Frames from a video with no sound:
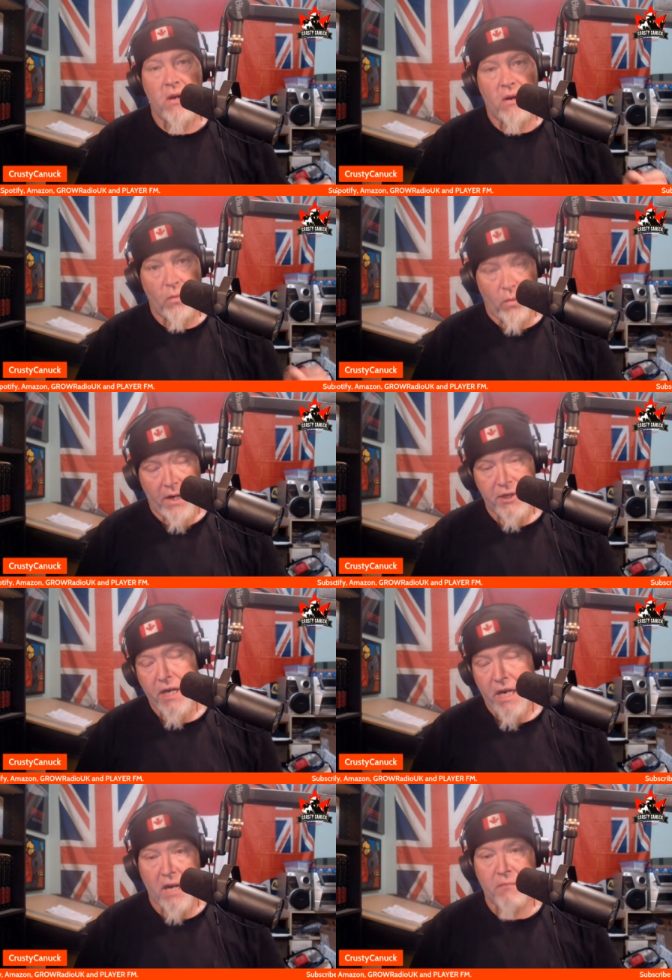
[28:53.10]

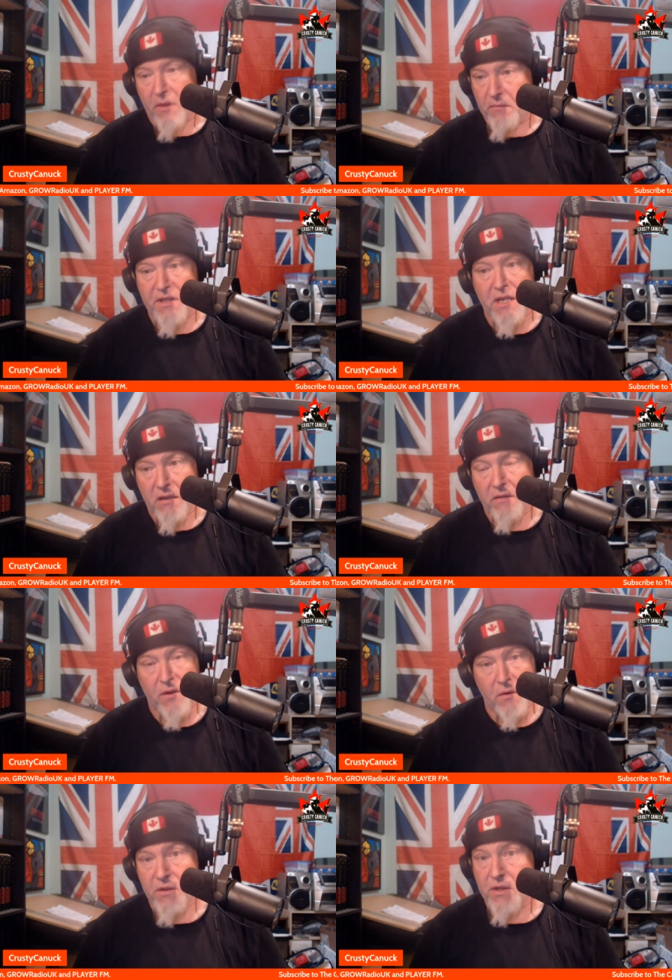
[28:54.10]
watching, and I'm, I'm seeing the
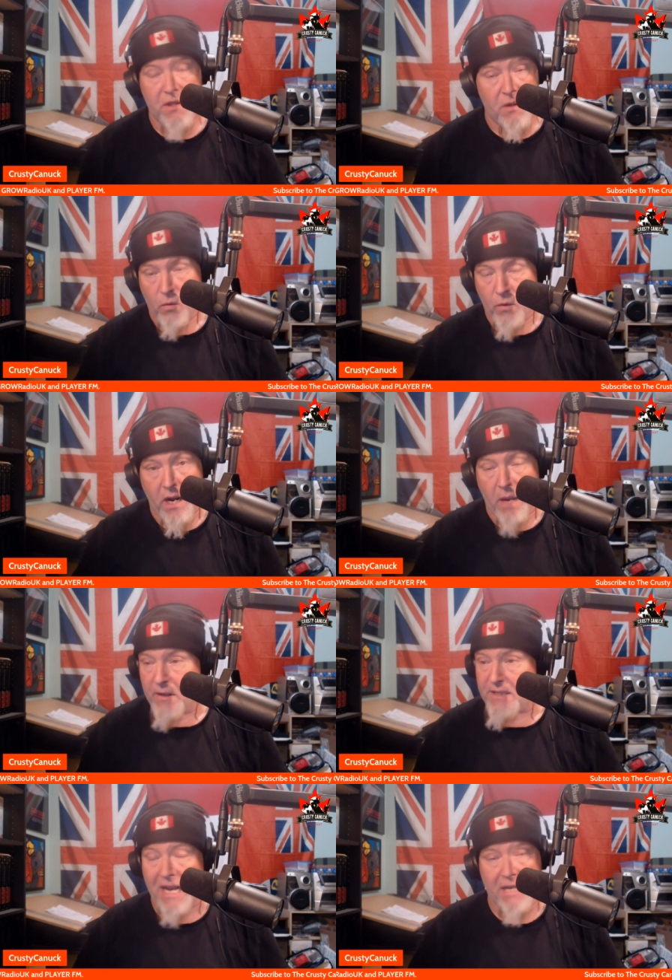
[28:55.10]
views just go right up.
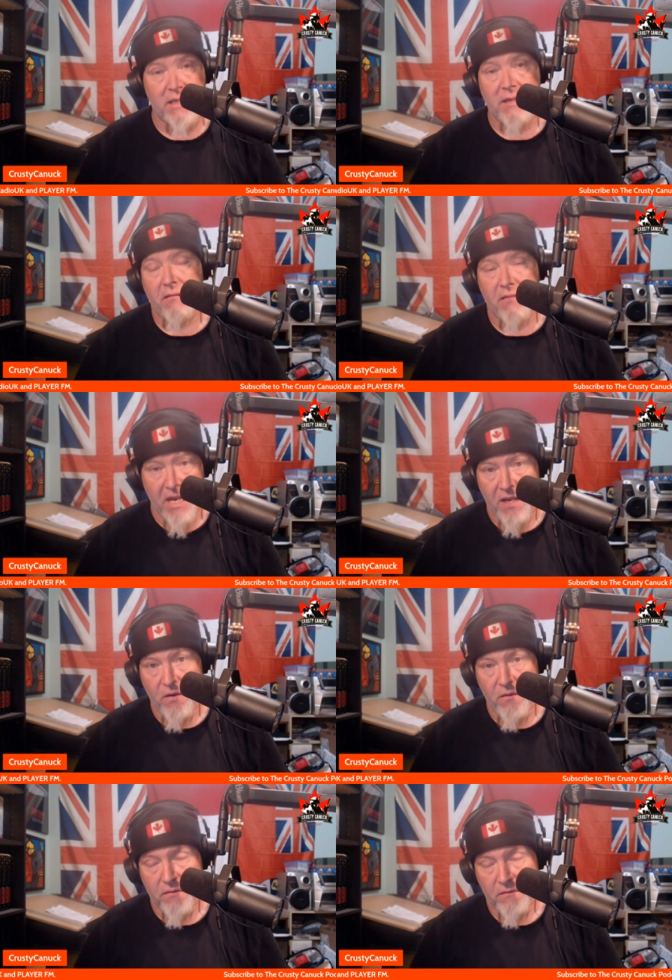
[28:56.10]
It's excellent. Thank you.